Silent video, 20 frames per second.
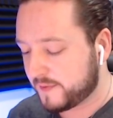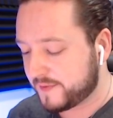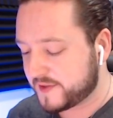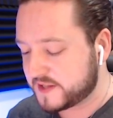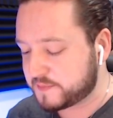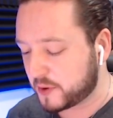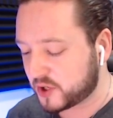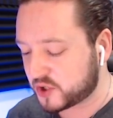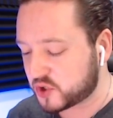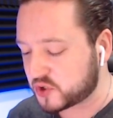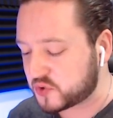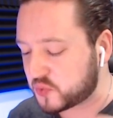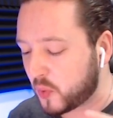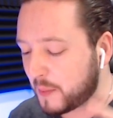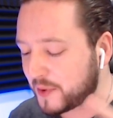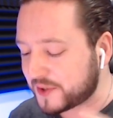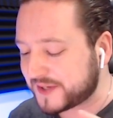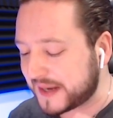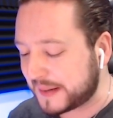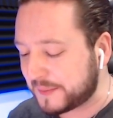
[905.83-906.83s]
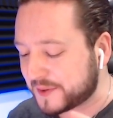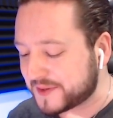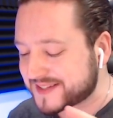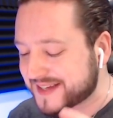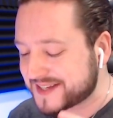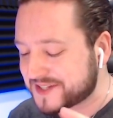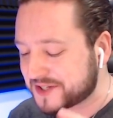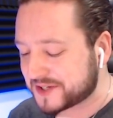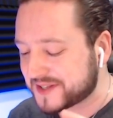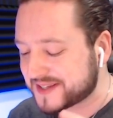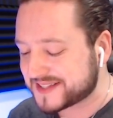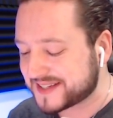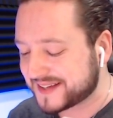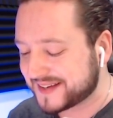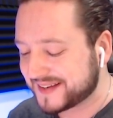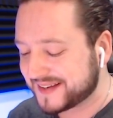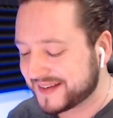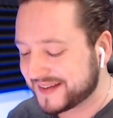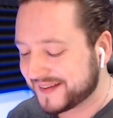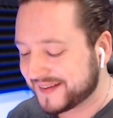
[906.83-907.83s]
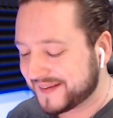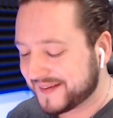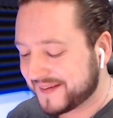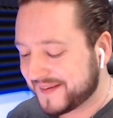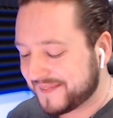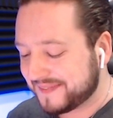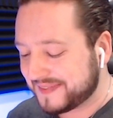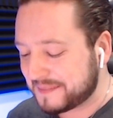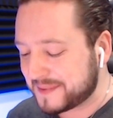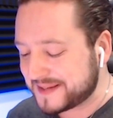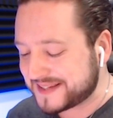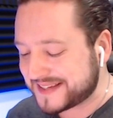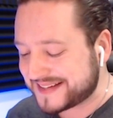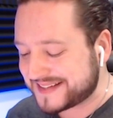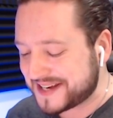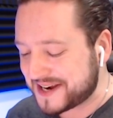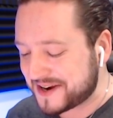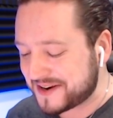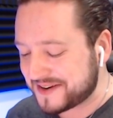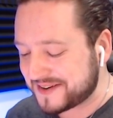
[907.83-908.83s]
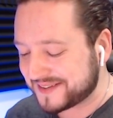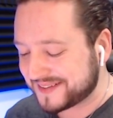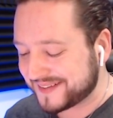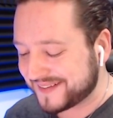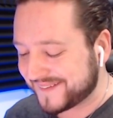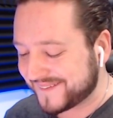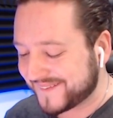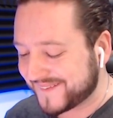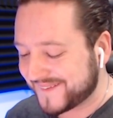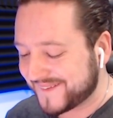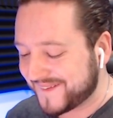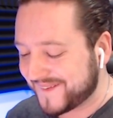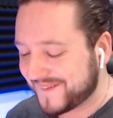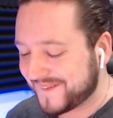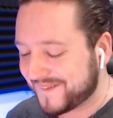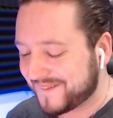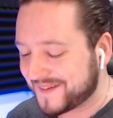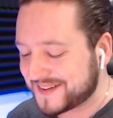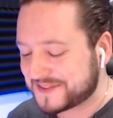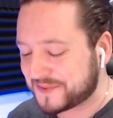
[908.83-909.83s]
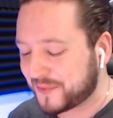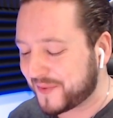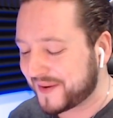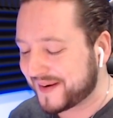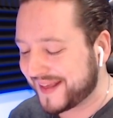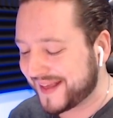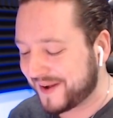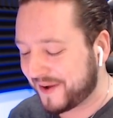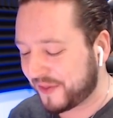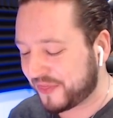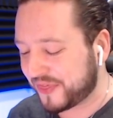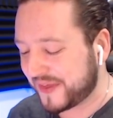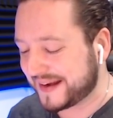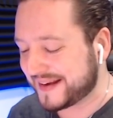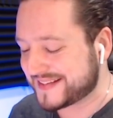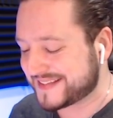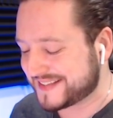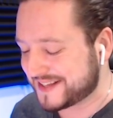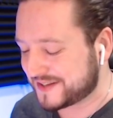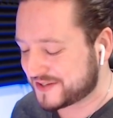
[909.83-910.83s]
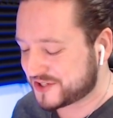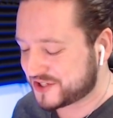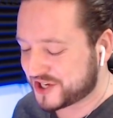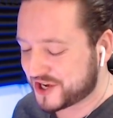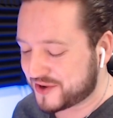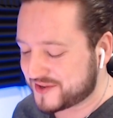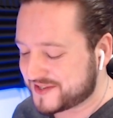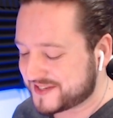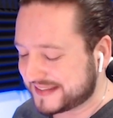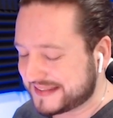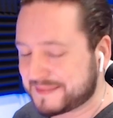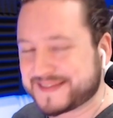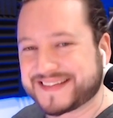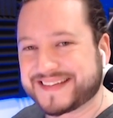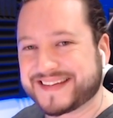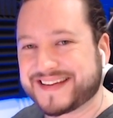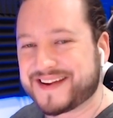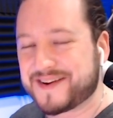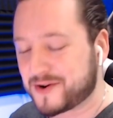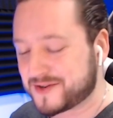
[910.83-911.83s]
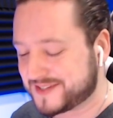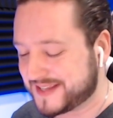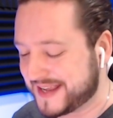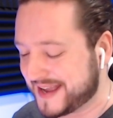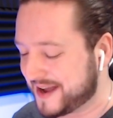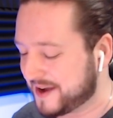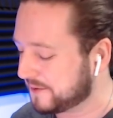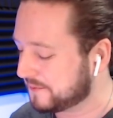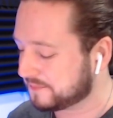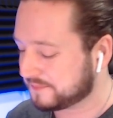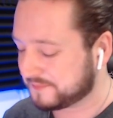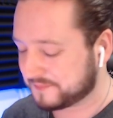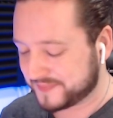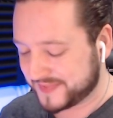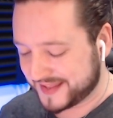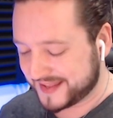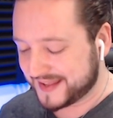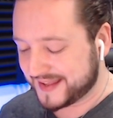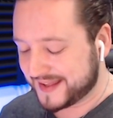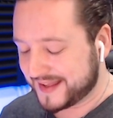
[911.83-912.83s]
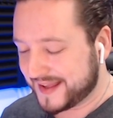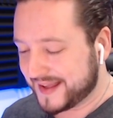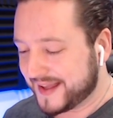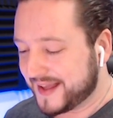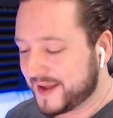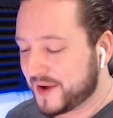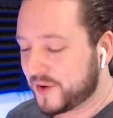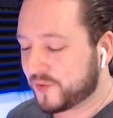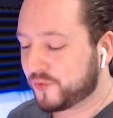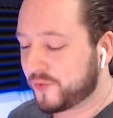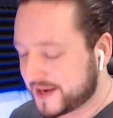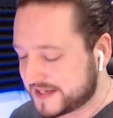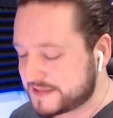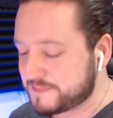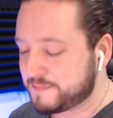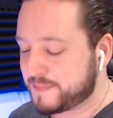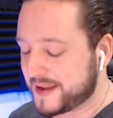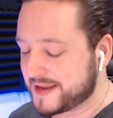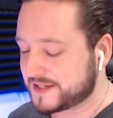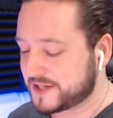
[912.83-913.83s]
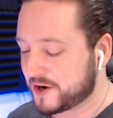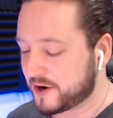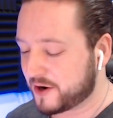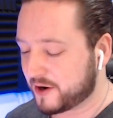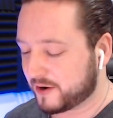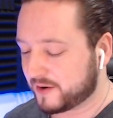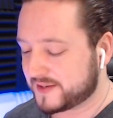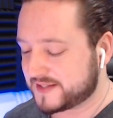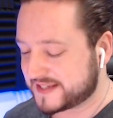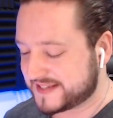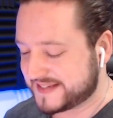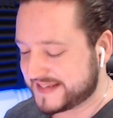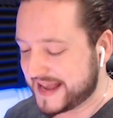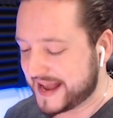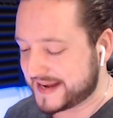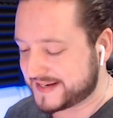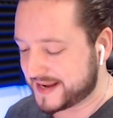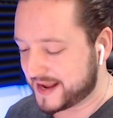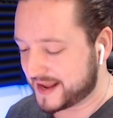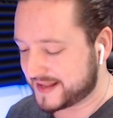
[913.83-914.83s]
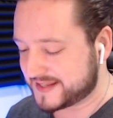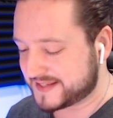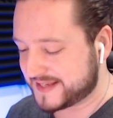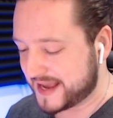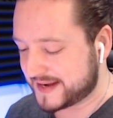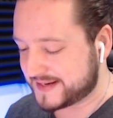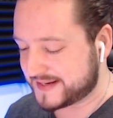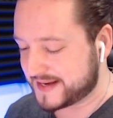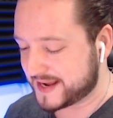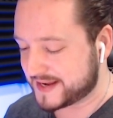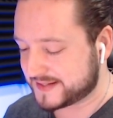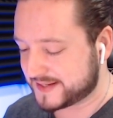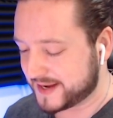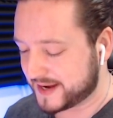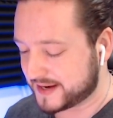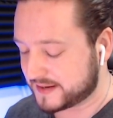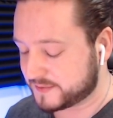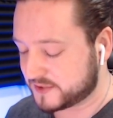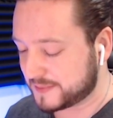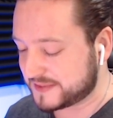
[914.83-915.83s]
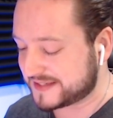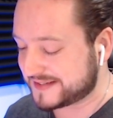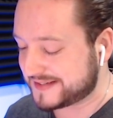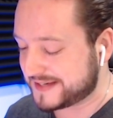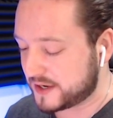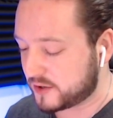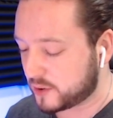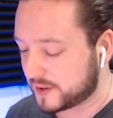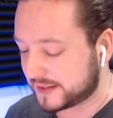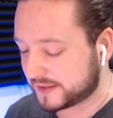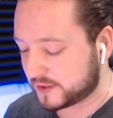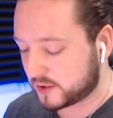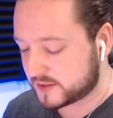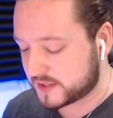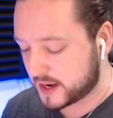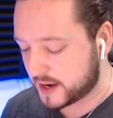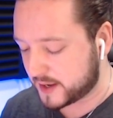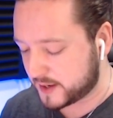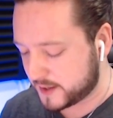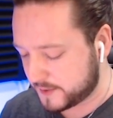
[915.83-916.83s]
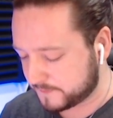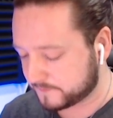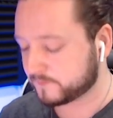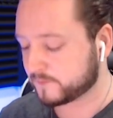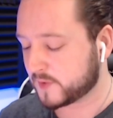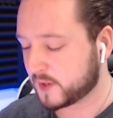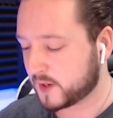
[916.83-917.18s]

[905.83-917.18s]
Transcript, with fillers: The Sparky shoots one more time. Look at this, guys. Look at this. The Musketeer. Oh, it's one health, and it still shoots, and the Musketeer goes down. Rest in peace, her. It's a sad day. It's a sad day indeed. So Musketeer going in there, dying.